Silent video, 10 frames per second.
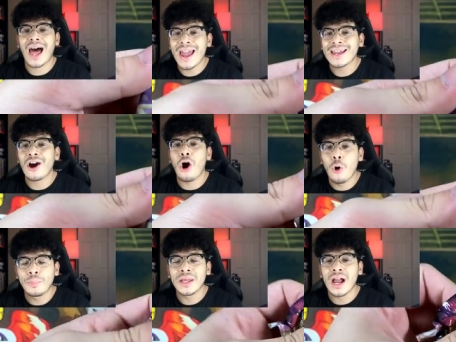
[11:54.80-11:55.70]
like
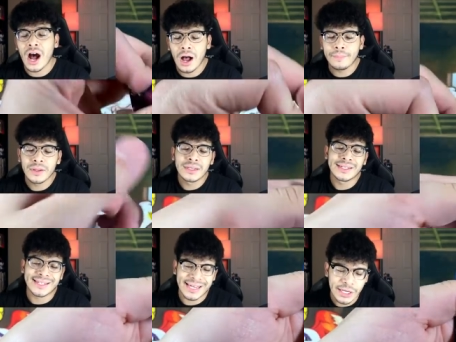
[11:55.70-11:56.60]
opening up
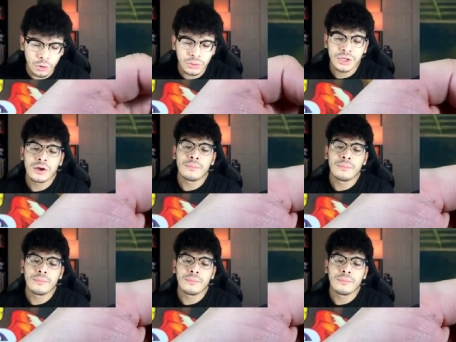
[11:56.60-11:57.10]
sealed